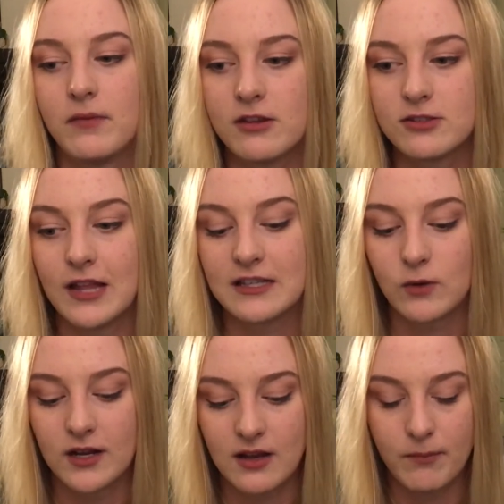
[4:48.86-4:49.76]
So that's what
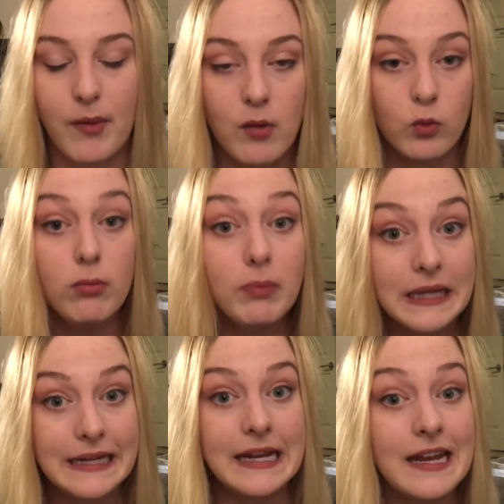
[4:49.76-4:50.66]
I did. But we're
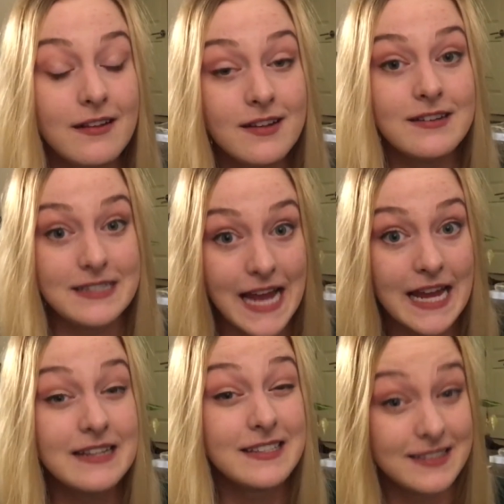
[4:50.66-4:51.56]
bleeding into
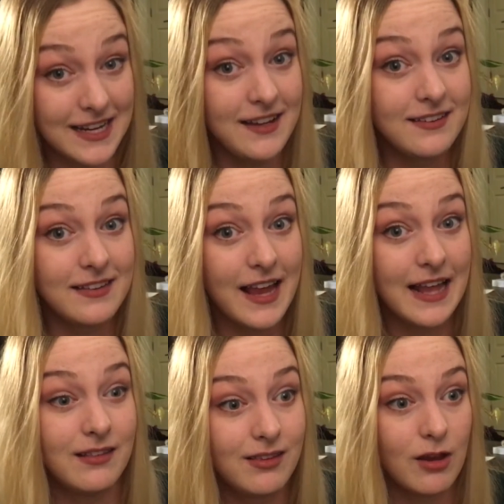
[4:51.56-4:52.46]
day 6,
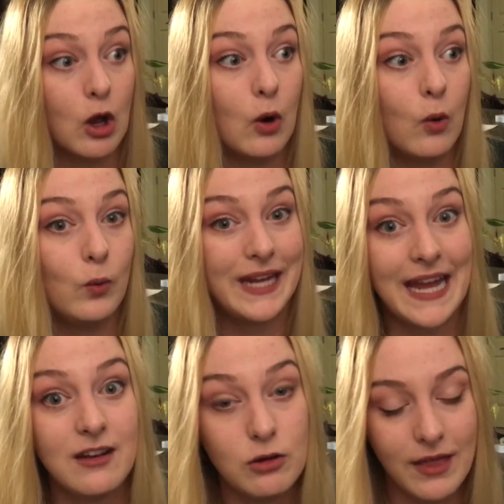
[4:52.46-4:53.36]
and so we
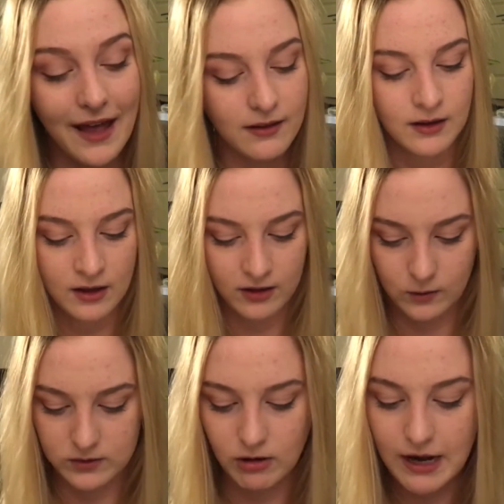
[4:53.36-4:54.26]
can't do that. So
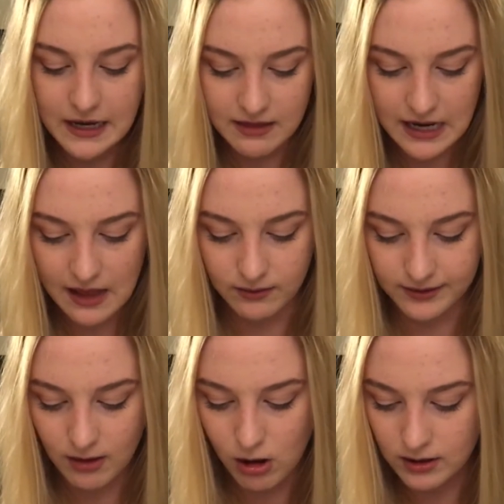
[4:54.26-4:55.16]
is there anything
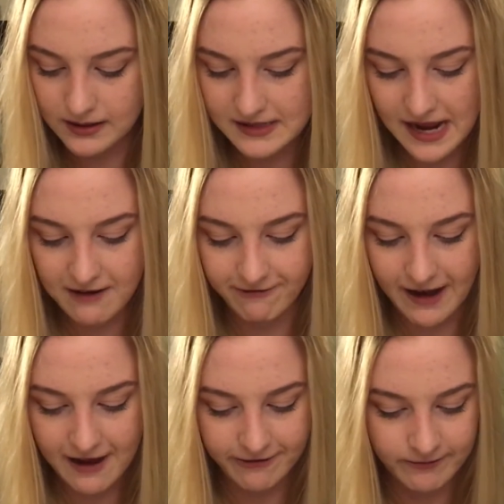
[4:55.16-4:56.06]
else on day
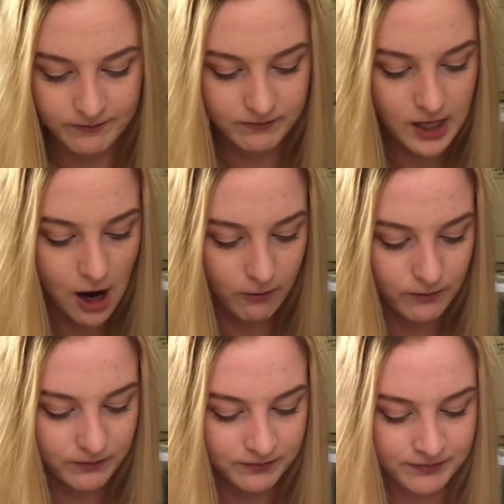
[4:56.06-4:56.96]
5? No.
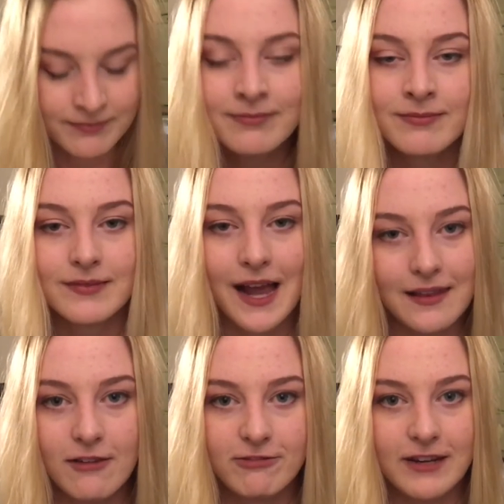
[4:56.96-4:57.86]
I
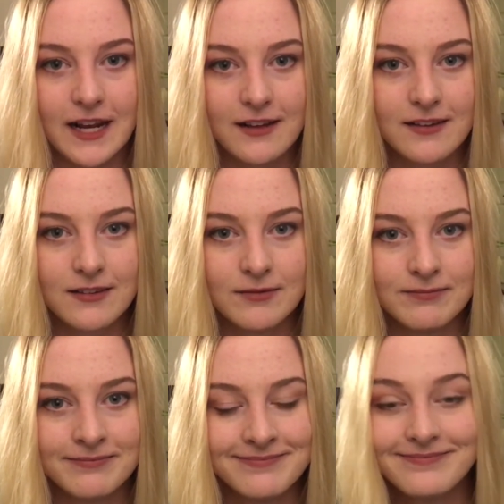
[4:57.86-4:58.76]
love Phoenix.
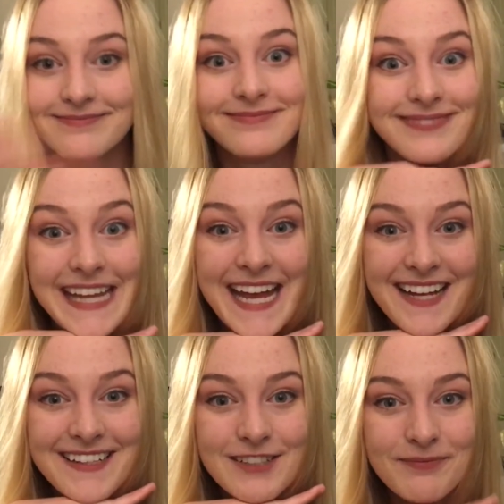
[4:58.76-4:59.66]
The
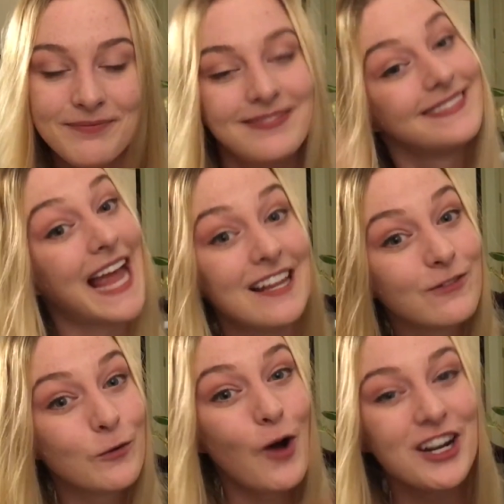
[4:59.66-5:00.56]
end. Thanks
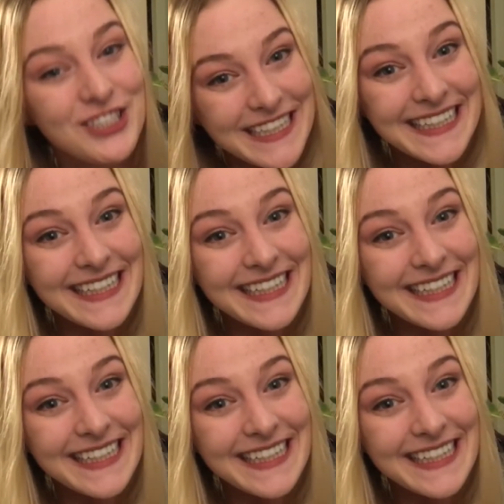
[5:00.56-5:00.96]
for watching.